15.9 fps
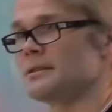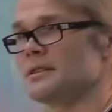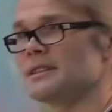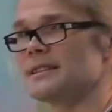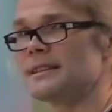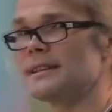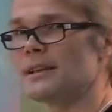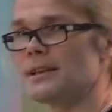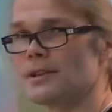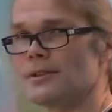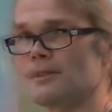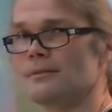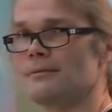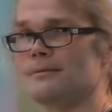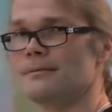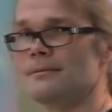to silicon.
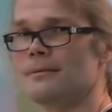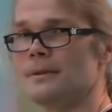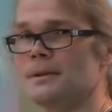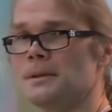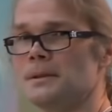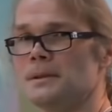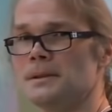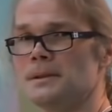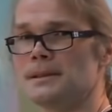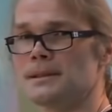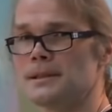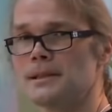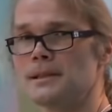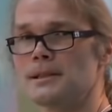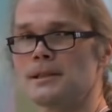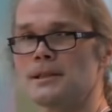
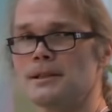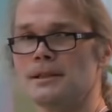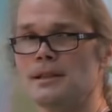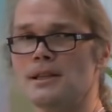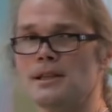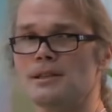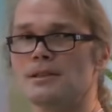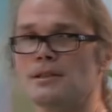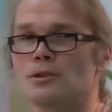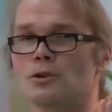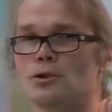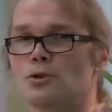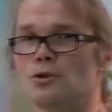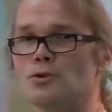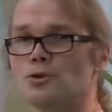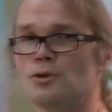Silicon is
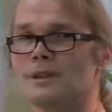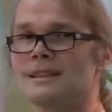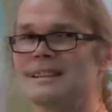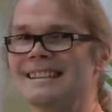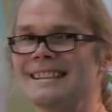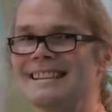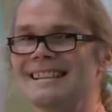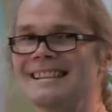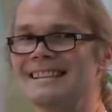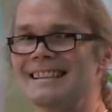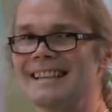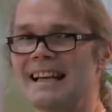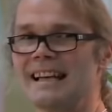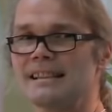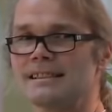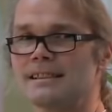good.
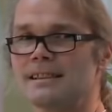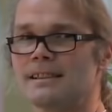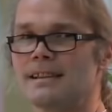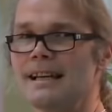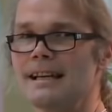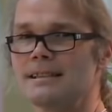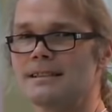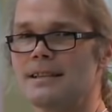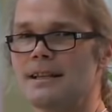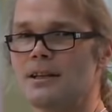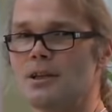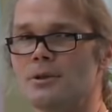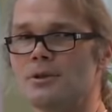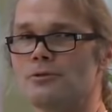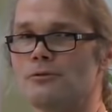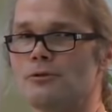Silicic acid,
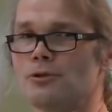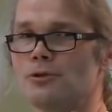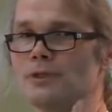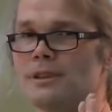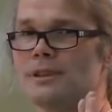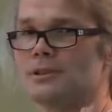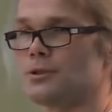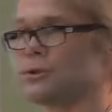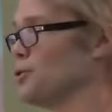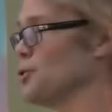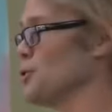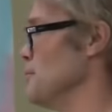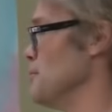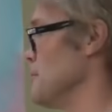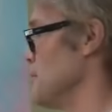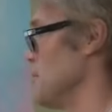SiOH4, is good.